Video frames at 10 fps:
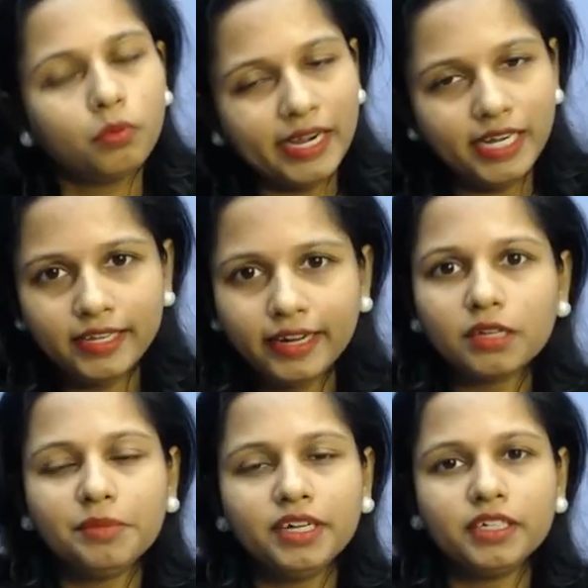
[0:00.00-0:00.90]
widely
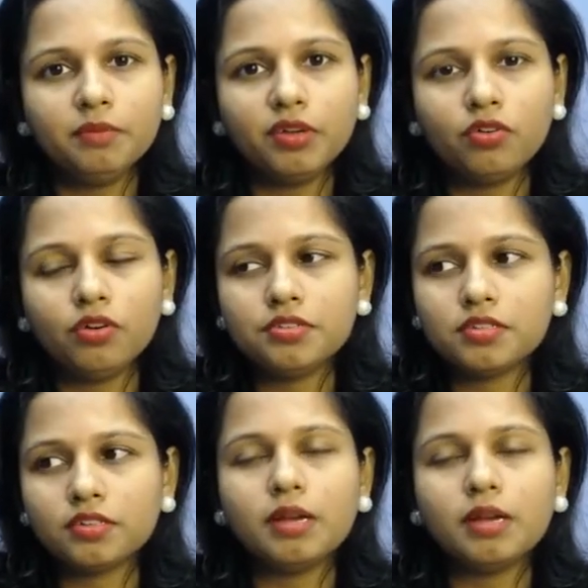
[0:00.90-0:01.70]
recommended because